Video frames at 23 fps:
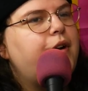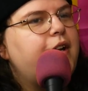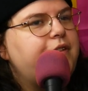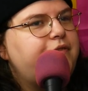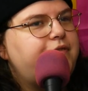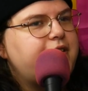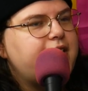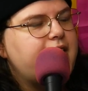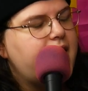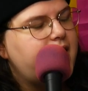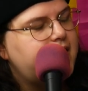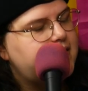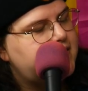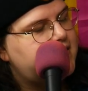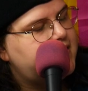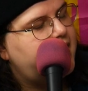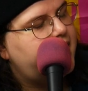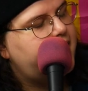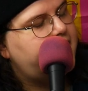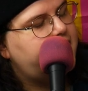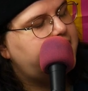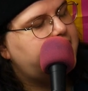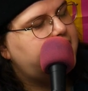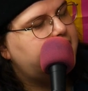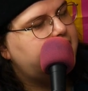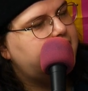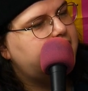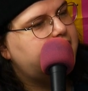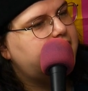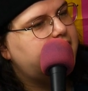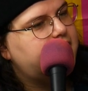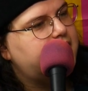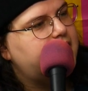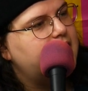if Tess died,
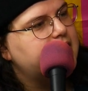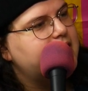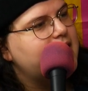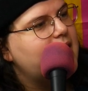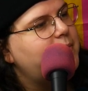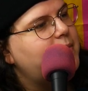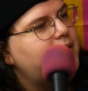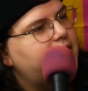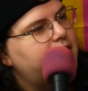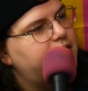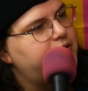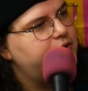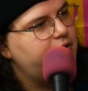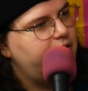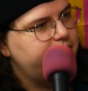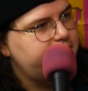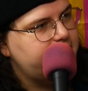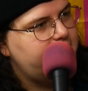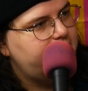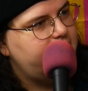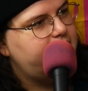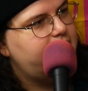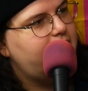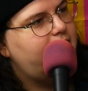does that mean that Joel's gonna